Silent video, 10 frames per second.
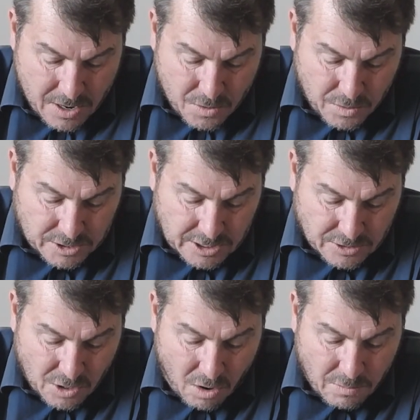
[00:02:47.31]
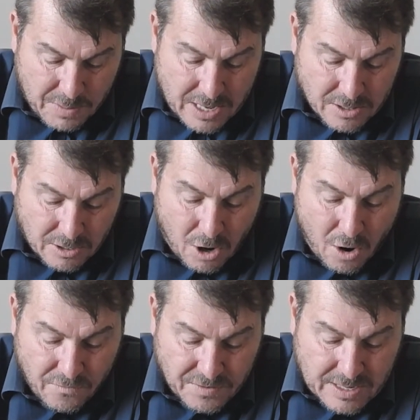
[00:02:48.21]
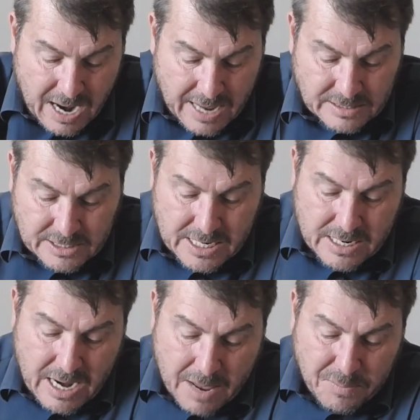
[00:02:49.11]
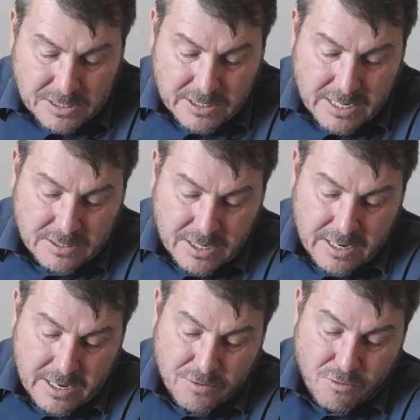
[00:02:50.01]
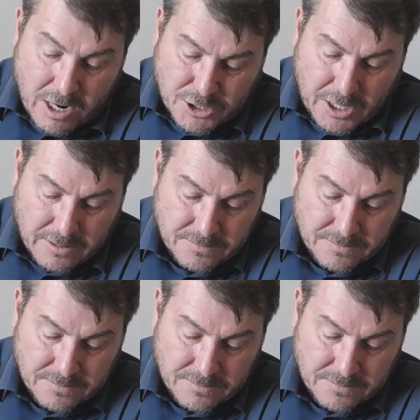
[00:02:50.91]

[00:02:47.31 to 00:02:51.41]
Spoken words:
which has long been the COVID-19 epicenter in Russia.